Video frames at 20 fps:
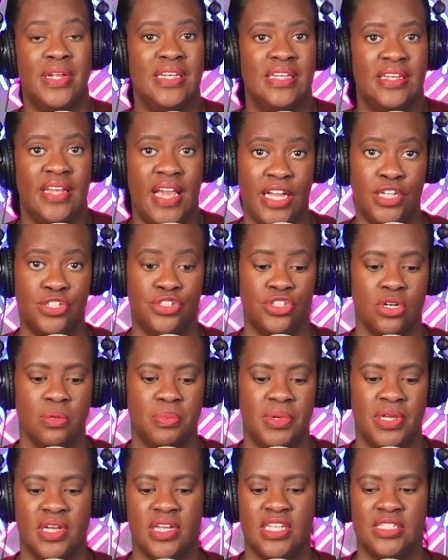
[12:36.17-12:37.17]
danger,
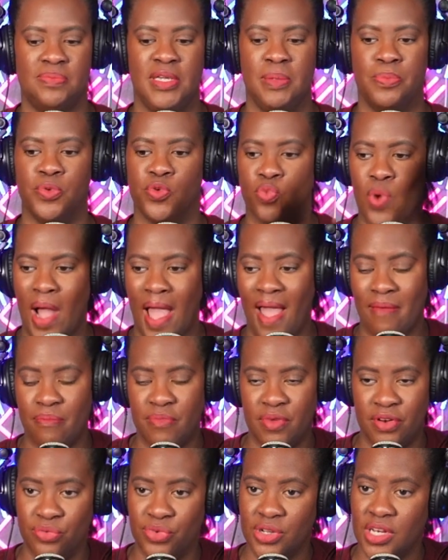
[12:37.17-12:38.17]
because people have
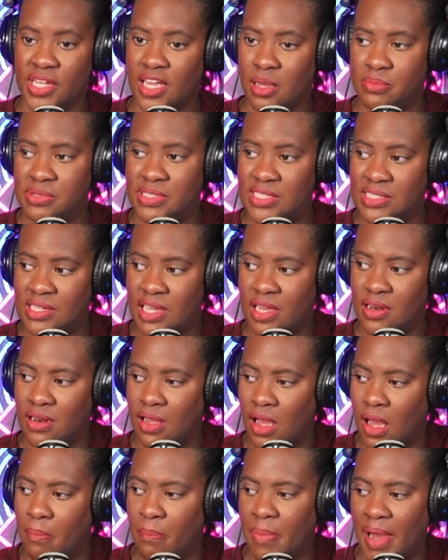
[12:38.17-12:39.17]
been really upset
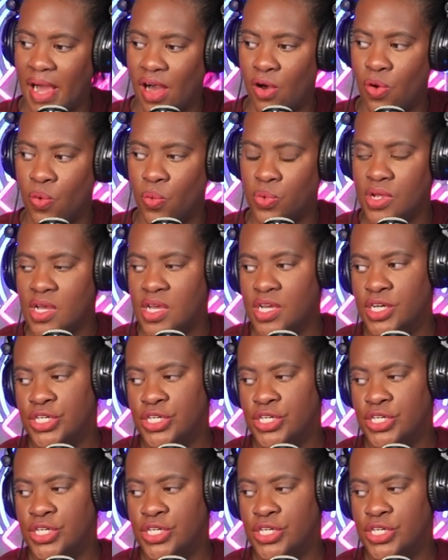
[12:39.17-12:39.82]
about